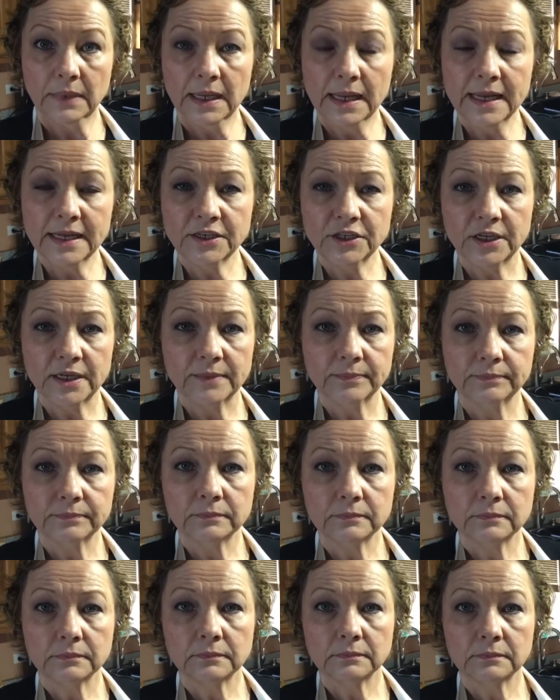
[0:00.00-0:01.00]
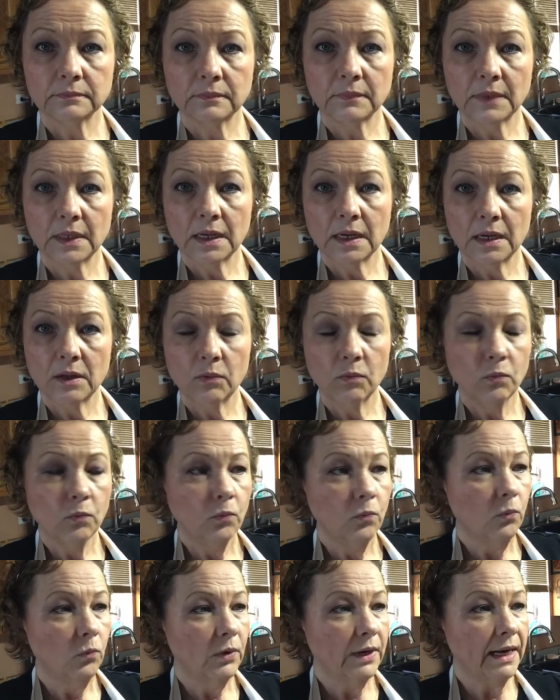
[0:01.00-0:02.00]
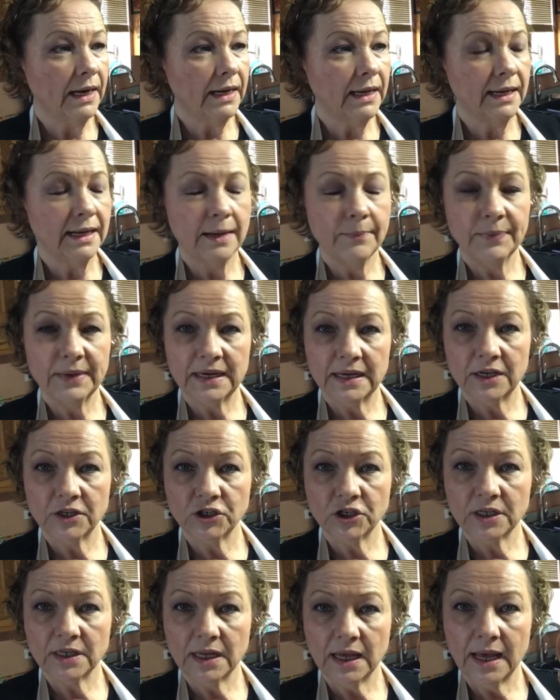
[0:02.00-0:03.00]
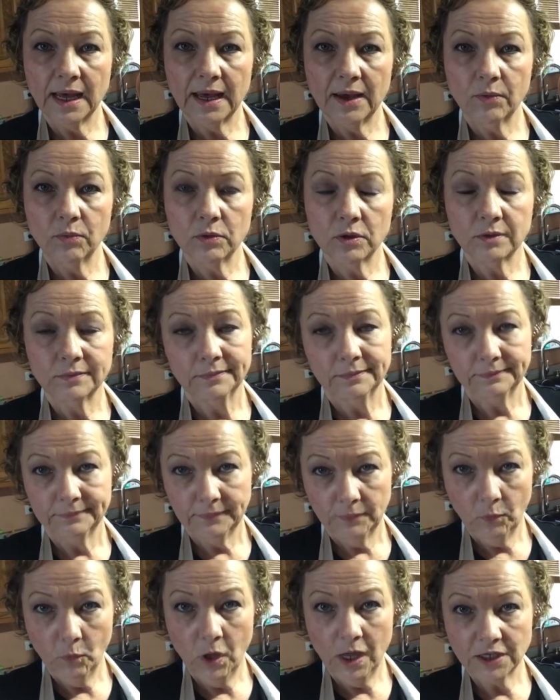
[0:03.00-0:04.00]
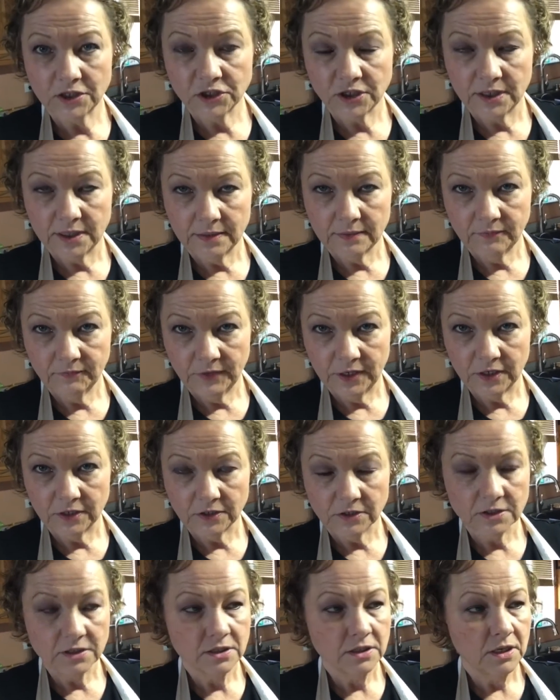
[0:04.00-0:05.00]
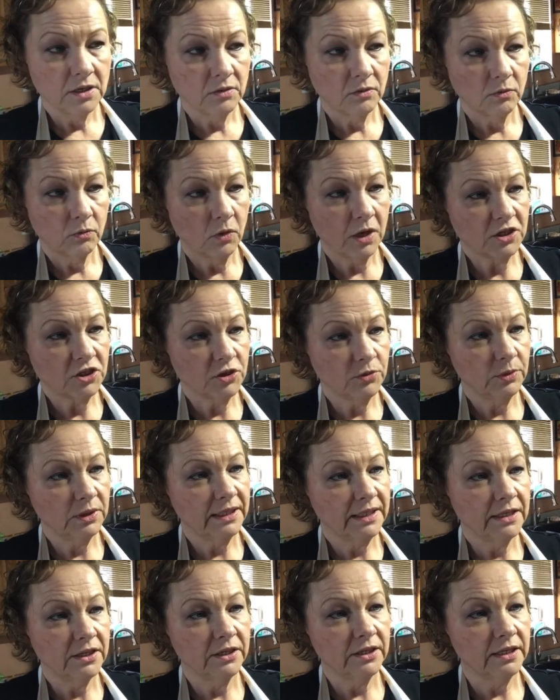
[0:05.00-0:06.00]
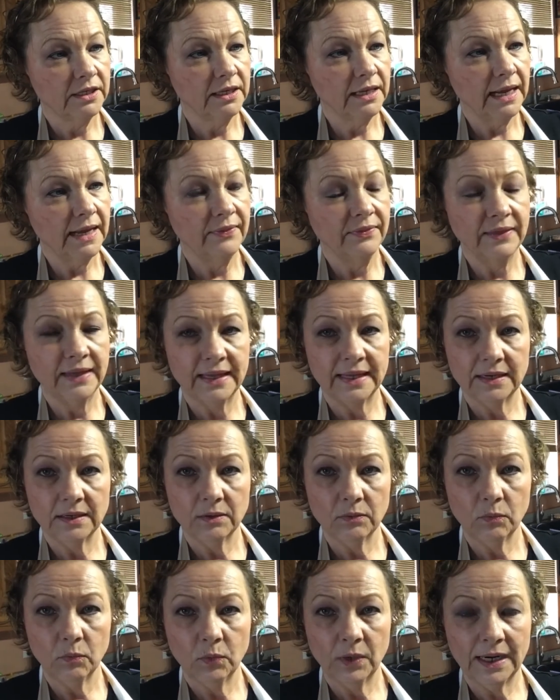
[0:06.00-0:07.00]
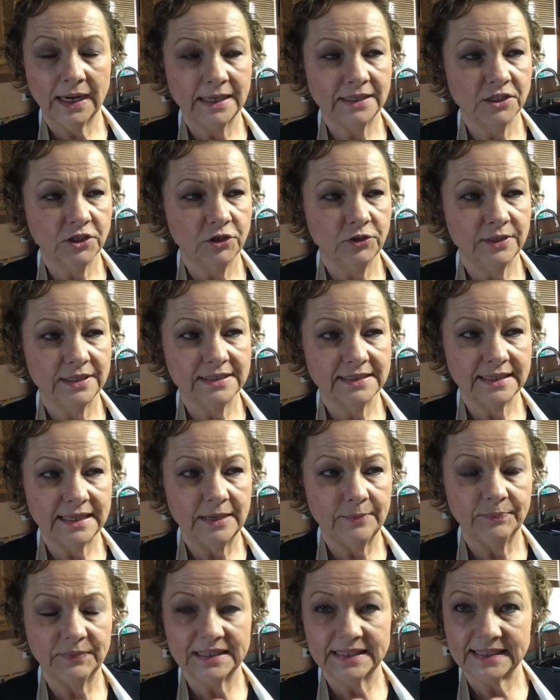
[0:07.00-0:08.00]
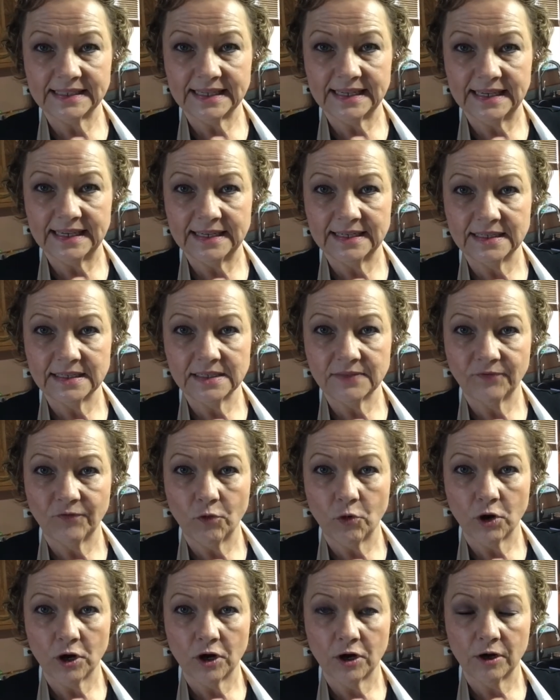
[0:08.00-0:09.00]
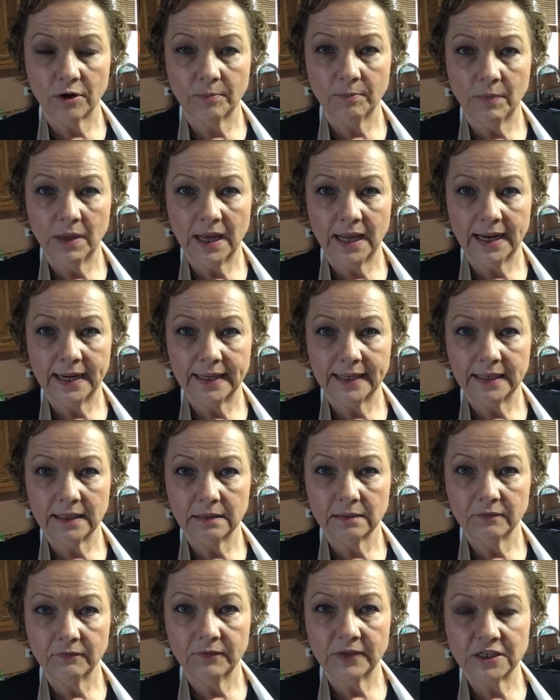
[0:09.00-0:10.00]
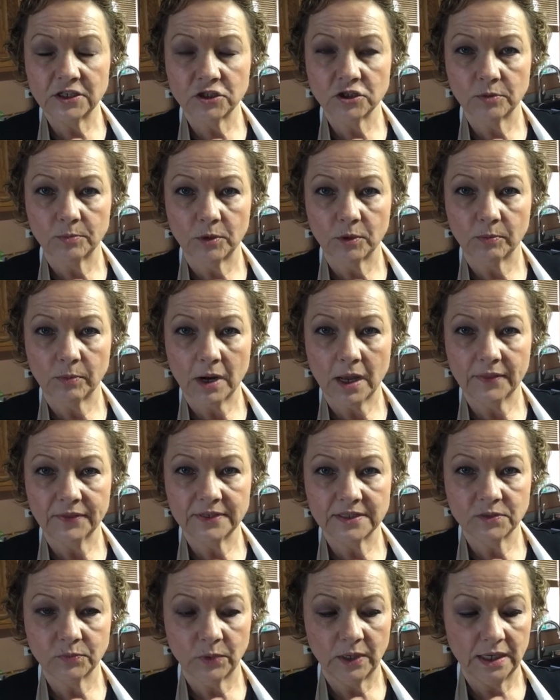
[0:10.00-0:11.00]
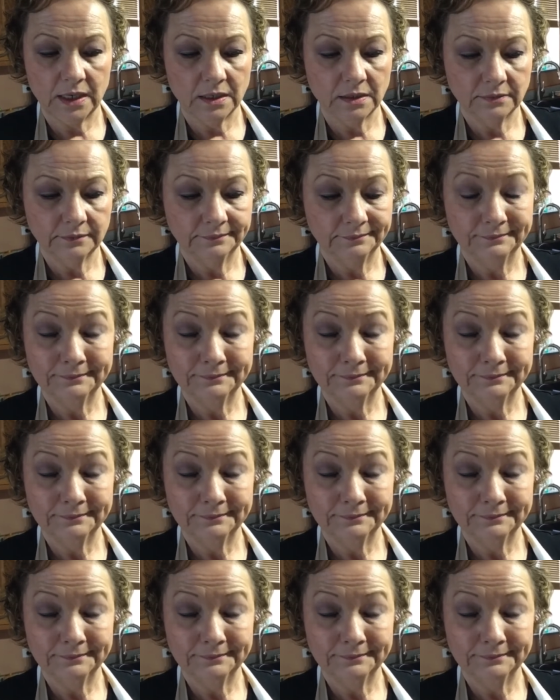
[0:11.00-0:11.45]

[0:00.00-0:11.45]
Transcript: Onion. When I cut up an onion, I will wash it first wash it really good. And then what I do is keep the skins for my vegetable broth as well.